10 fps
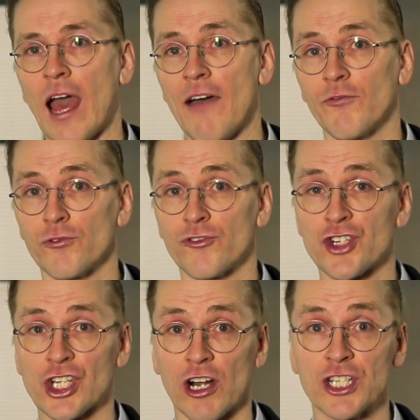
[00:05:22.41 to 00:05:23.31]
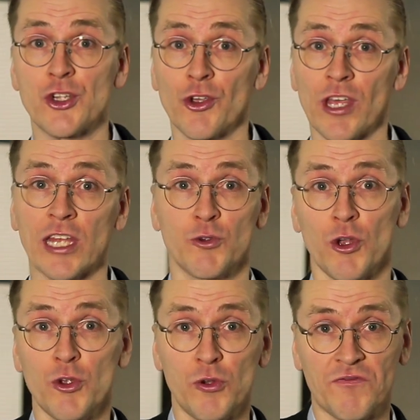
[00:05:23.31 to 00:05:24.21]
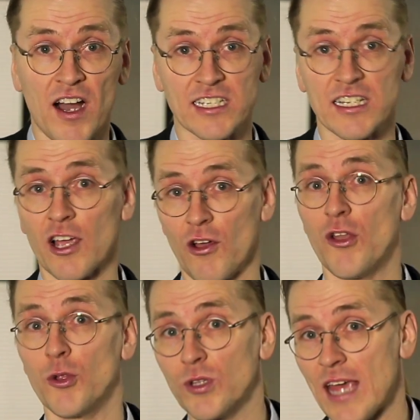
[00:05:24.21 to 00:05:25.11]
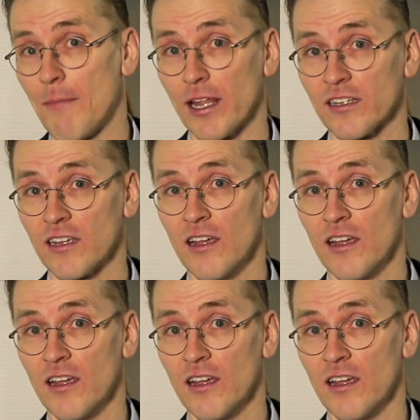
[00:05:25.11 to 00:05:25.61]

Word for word: have to start syncing to a new device, like a new tablet.